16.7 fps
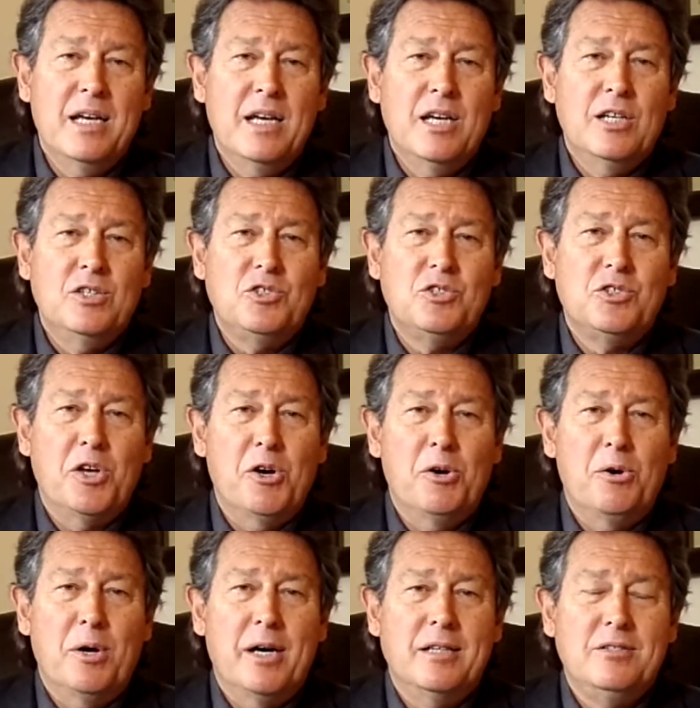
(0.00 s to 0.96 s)

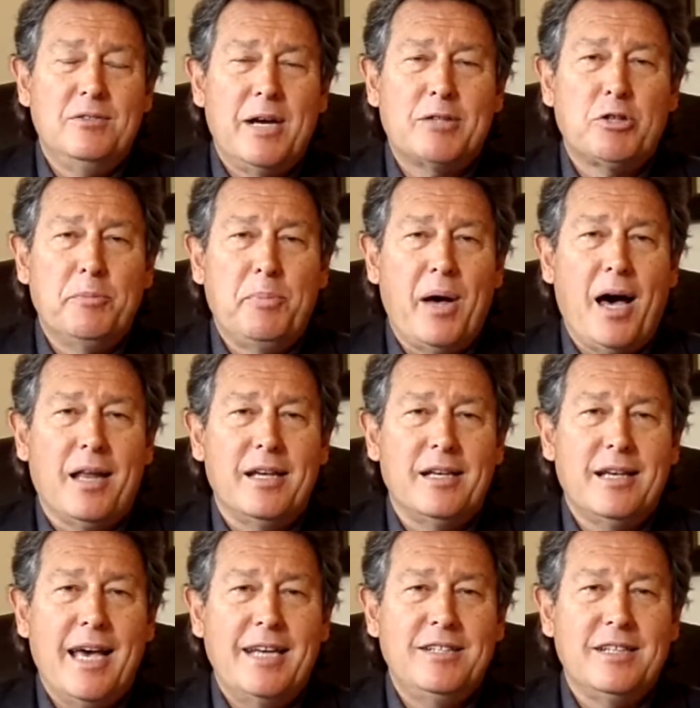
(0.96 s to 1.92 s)
So Director Pollack
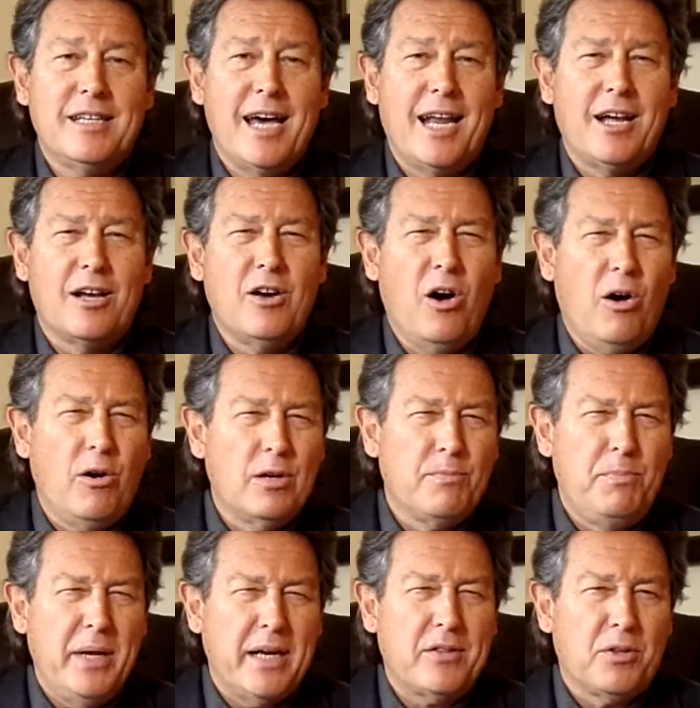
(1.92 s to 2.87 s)
had to kind of
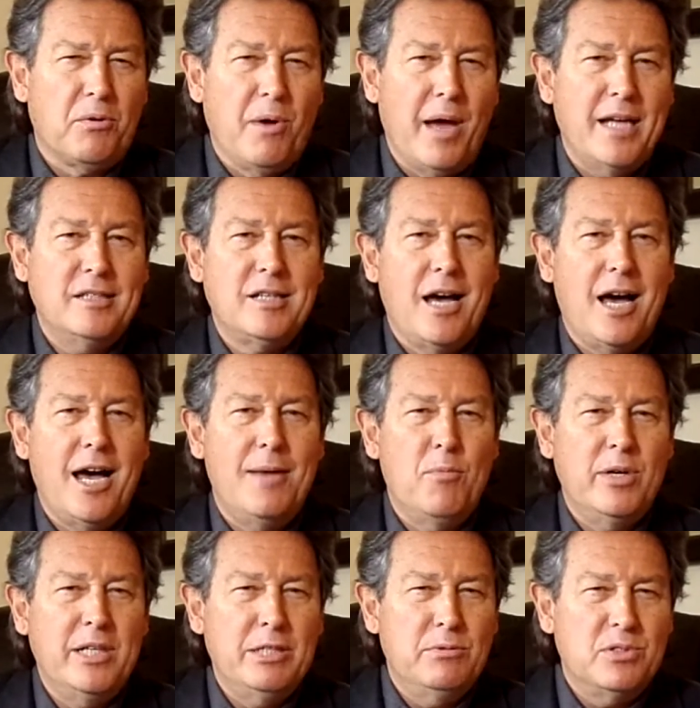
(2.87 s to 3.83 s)
pick the right time
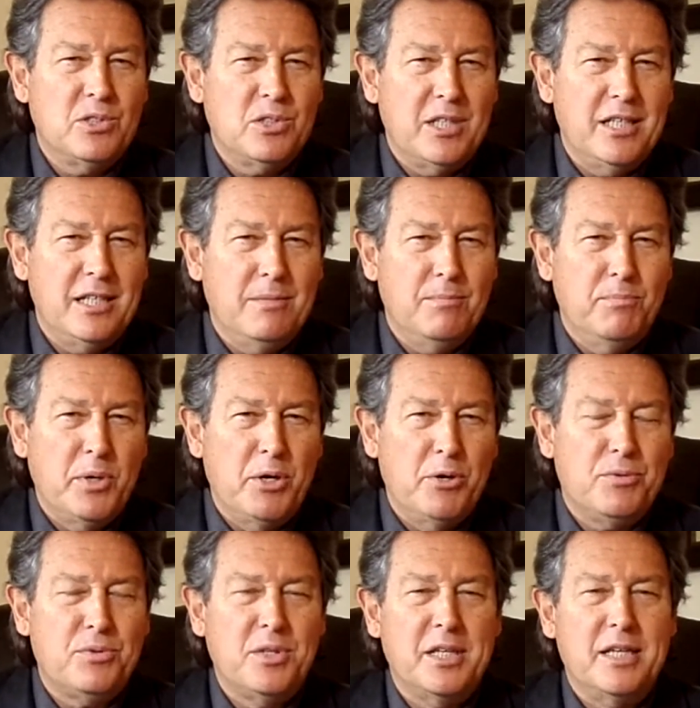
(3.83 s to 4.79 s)
when he was getting
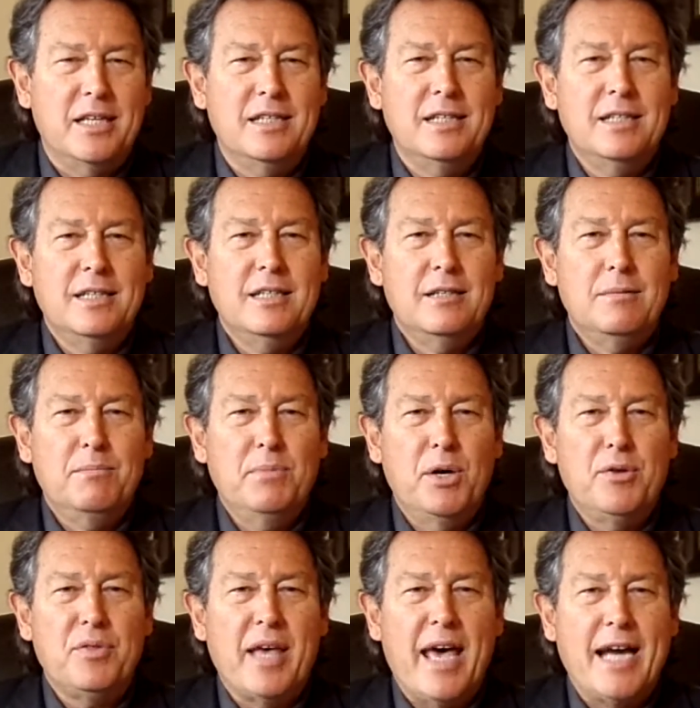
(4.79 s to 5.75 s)

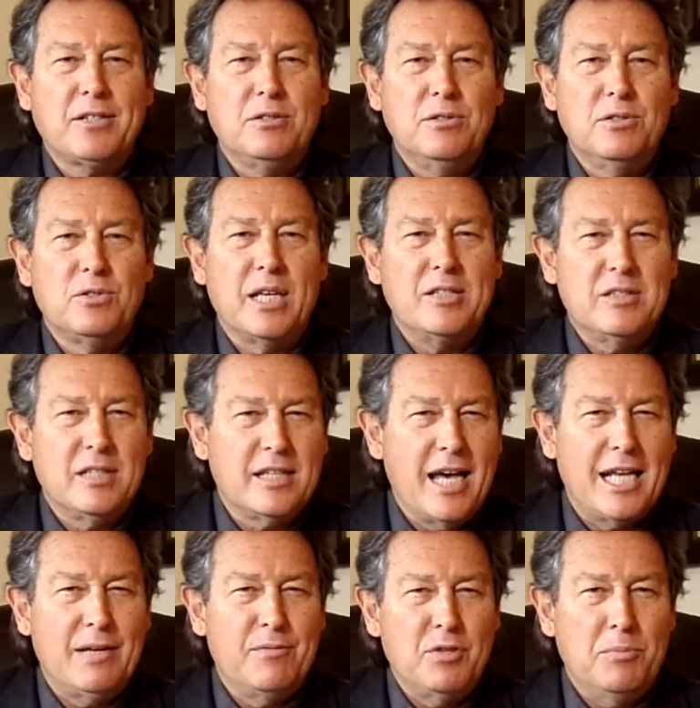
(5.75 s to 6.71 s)
both actors at the
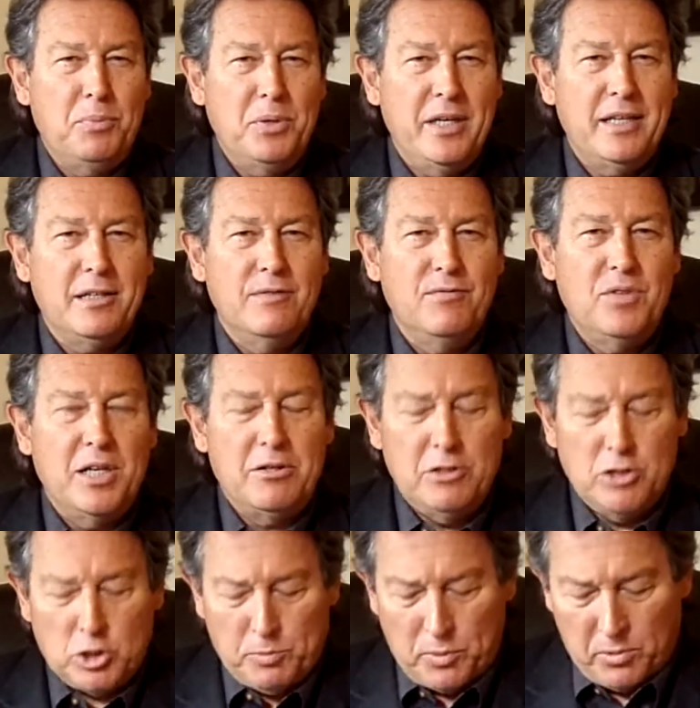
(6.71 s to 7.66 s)
kind of the peak of their
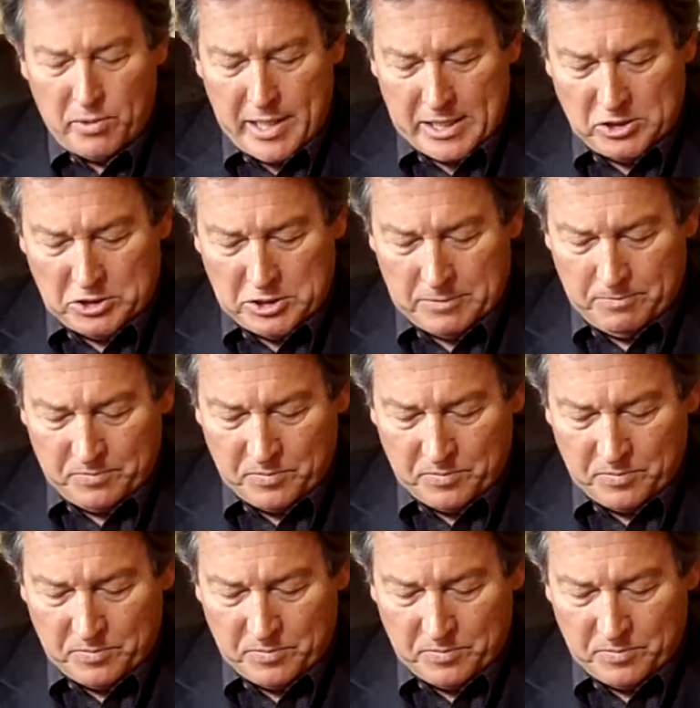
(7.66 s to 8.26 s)
inspiration.